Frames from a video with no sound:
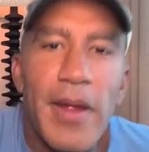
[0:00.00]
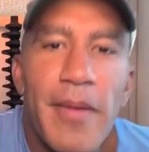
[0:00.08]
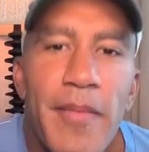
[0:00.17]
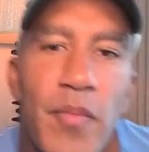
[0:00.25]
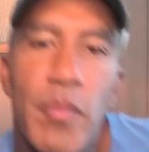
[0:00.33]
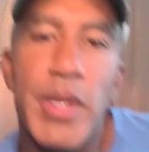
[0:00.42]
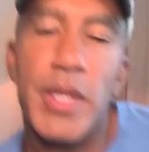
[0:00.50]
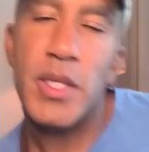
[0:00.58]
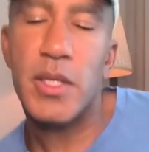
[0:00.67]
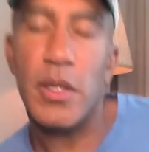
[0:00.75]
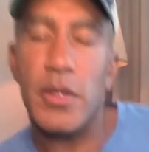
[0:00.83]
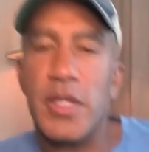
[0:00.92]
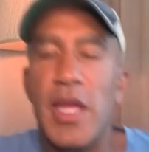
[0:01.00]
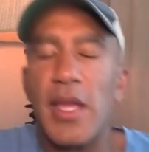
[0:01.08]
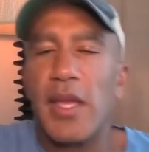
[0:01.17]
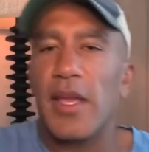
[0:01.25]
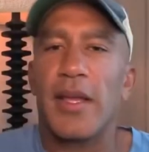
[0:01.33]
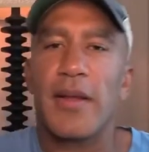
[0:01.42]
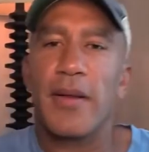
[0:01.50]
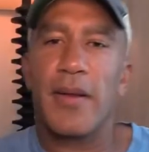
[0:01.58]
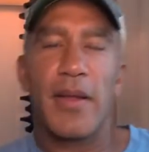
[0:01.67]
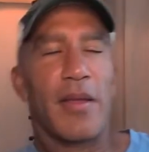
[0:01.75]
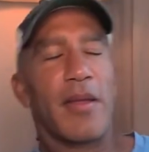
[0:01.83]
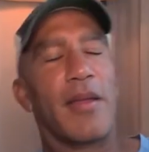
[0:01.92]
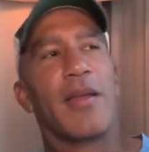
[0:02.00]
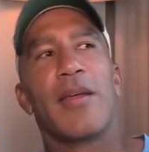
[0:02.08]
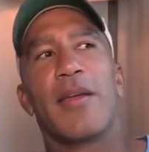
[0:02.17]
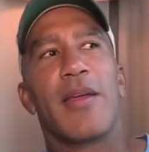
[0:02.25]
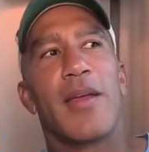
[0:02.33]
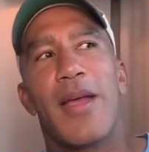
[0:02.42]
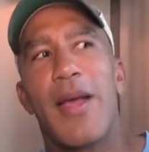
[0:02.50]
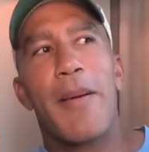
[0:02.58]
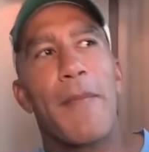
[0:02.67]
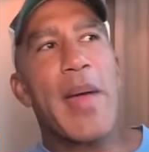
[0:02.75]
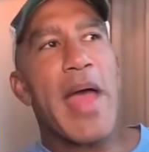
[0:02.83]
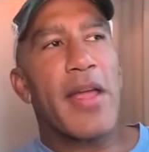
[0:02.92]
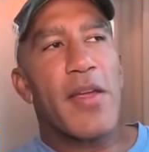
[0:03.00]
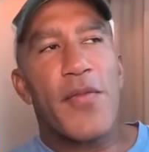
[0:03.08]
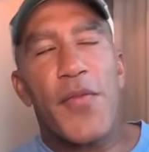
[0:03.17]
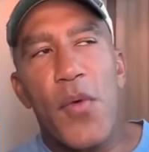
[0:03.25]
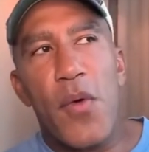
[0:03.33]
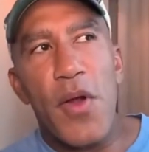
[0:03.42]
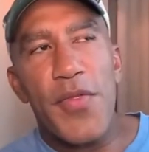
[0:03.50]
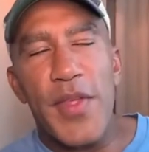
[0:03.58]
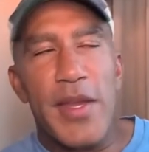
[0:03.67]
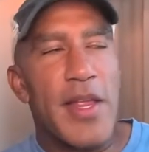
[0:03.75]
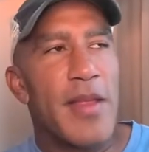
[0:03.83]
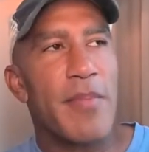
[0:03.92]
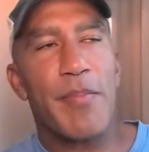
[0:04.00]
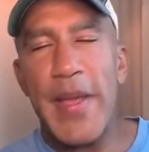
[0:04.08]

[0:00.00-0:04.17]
right? But it's still taking back and forth and